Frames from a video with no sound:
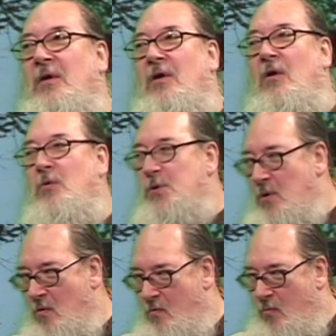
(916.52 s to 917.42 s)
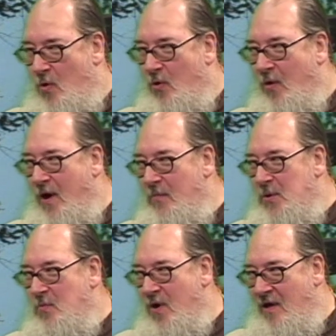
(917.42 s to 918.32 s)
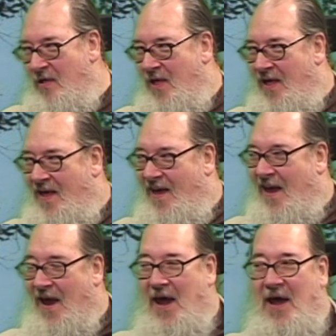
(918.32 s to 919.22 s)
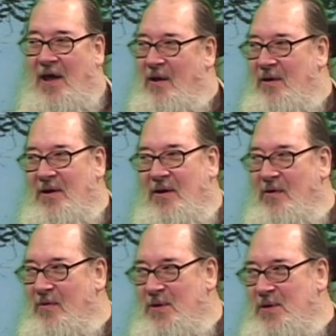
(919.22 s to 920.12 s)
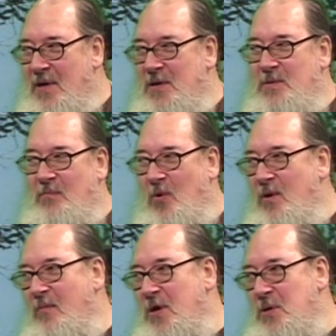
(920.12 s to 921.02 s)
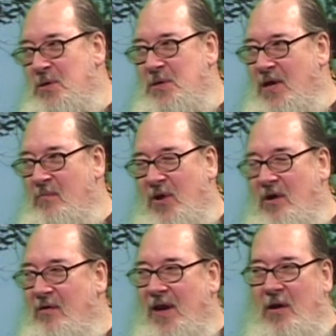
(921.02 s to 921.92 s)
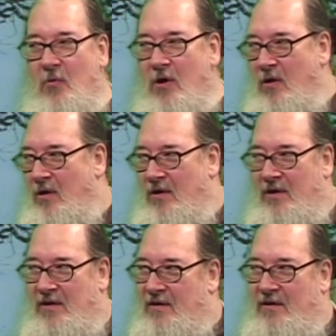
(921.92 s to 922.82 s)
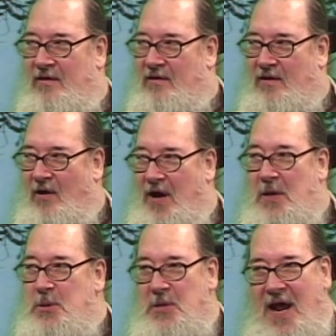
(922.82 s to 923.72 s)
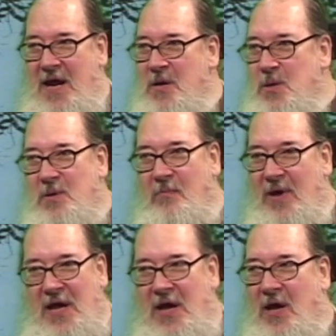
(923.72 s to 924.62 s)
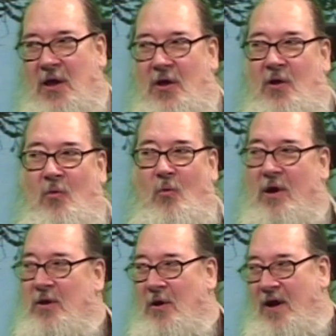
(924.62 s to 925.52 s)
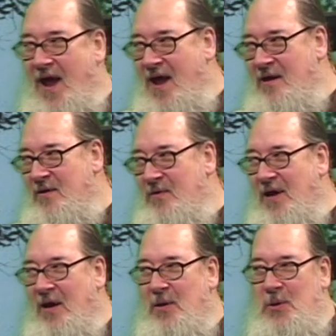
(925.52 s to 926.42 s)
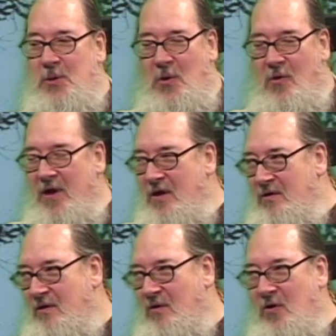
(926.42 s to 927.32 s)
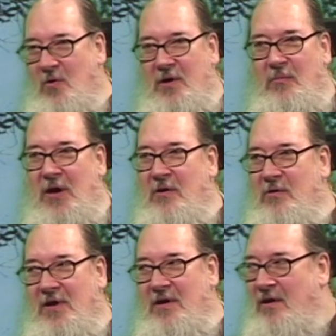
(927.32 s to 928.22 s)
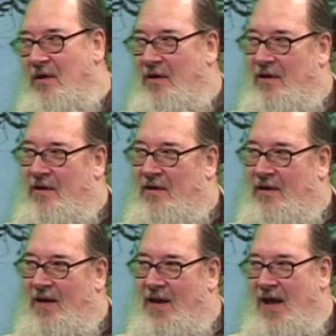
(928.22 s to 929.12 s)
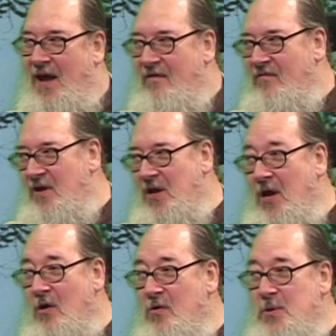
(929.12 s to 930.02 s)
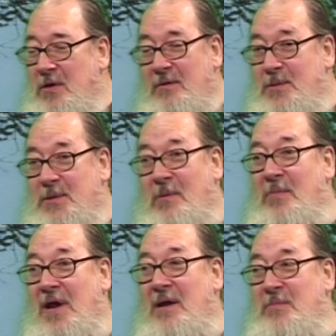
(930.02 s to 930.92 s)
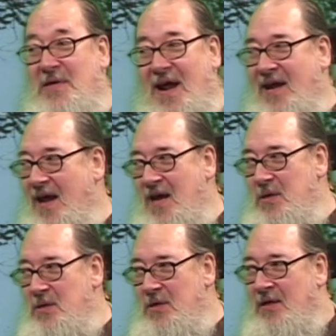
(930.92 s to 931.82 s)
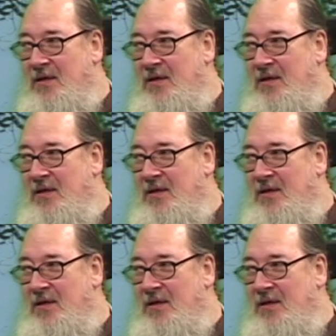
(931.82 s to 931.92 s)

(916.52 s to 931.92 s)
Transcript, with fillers: host home program as well. Mm-hmm. And, you know, it's, it's pretty much the same there. And they were, they're excited to be where they're at. They mm-hmm. enjoy it. They're doing better than, than they have in years and sometimes decades